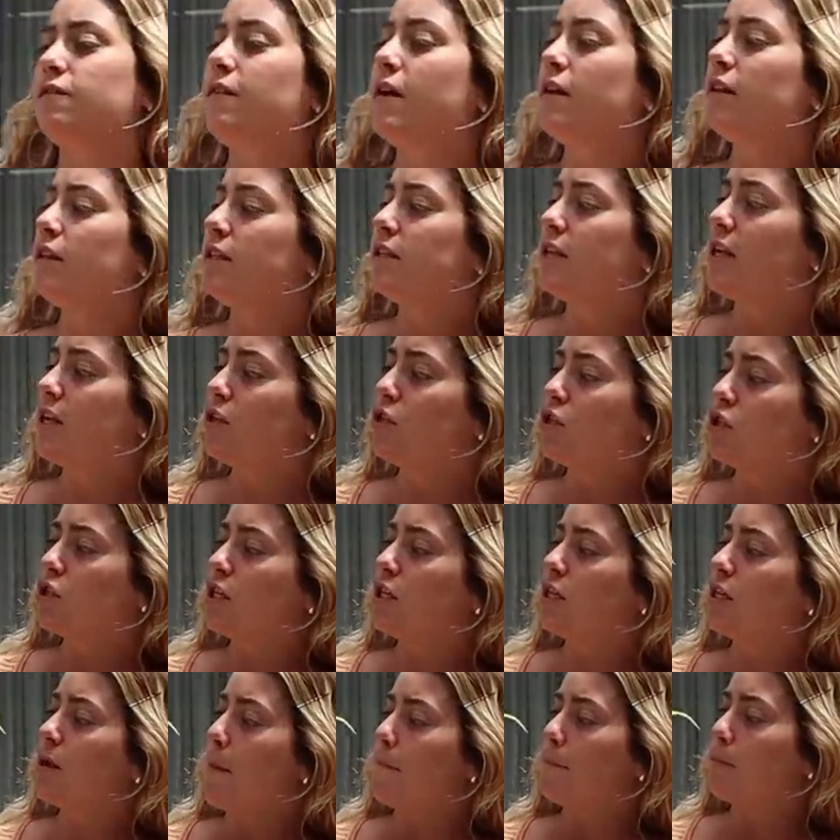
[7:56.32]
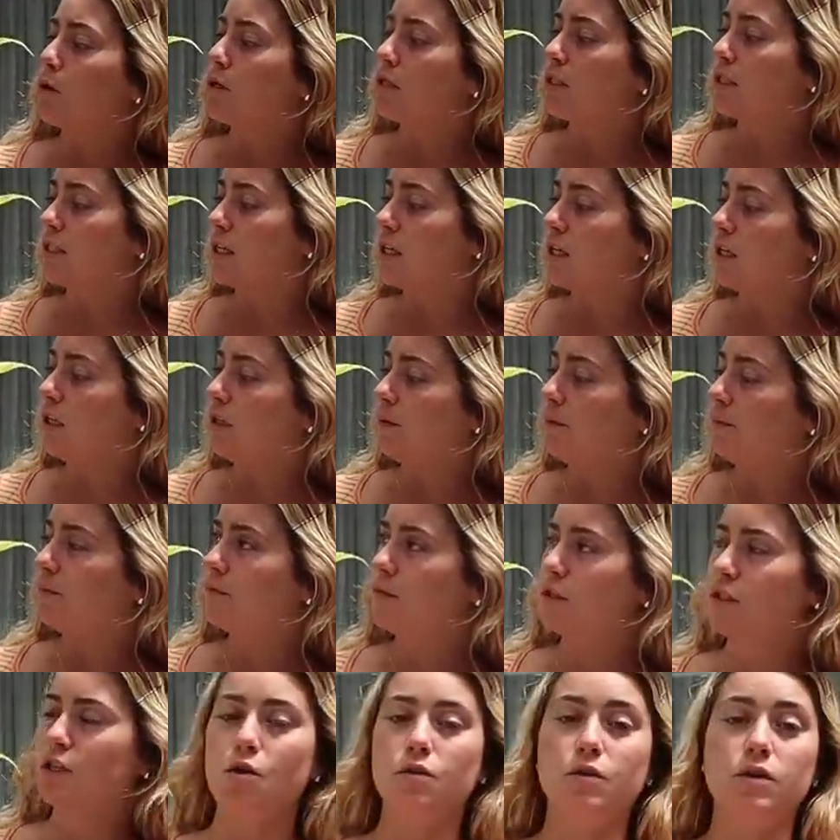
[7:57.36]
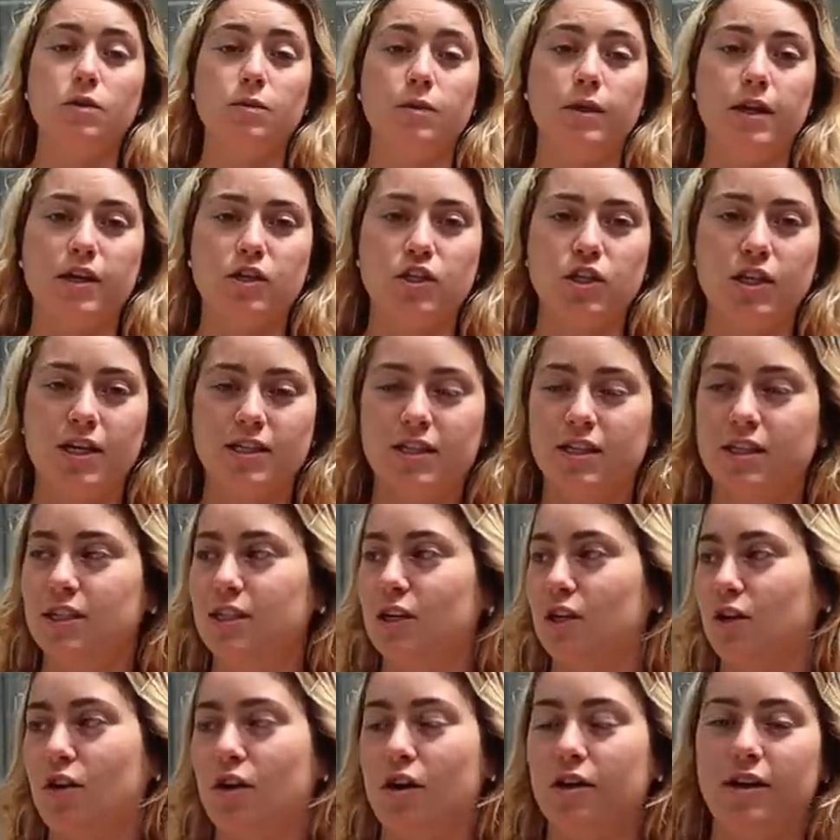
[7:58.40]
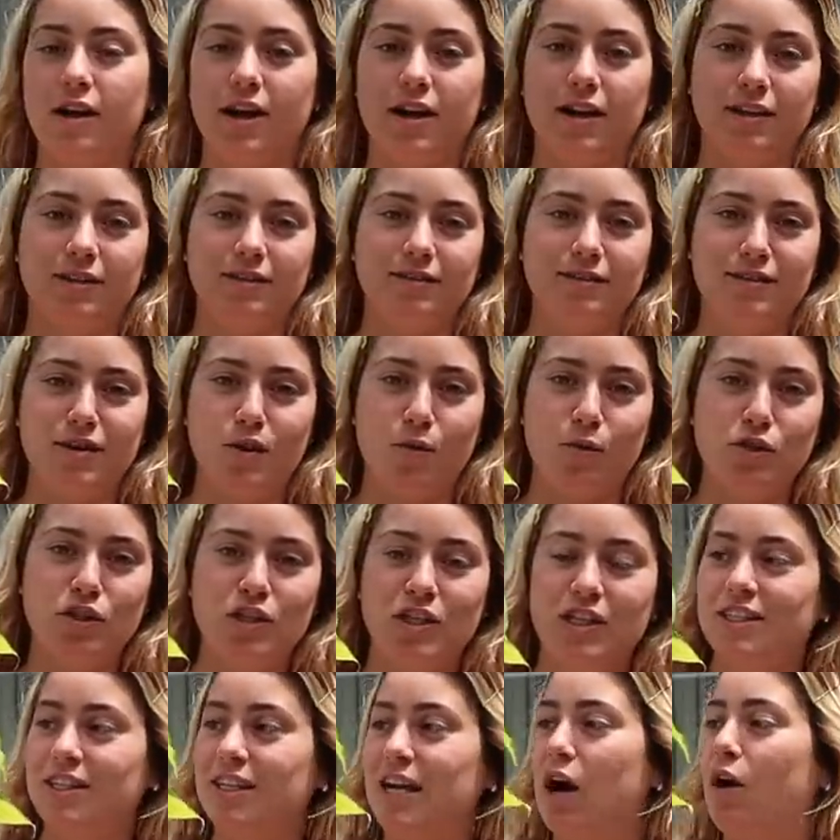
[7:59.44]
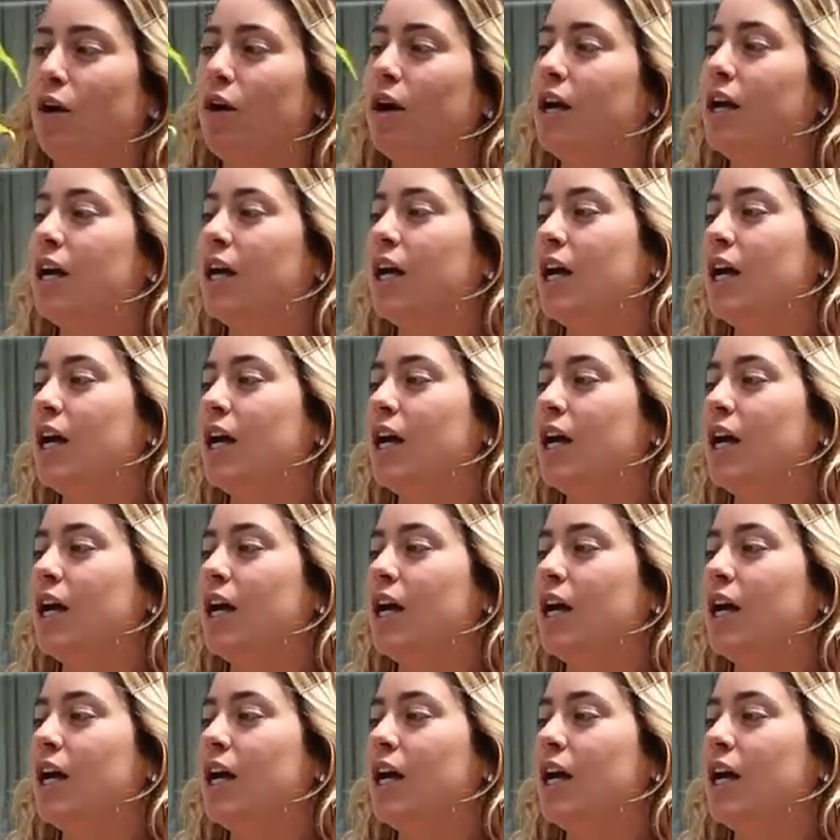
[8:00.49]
Philodendron Brazil. So this one actually has a sticker on. I know what she is now.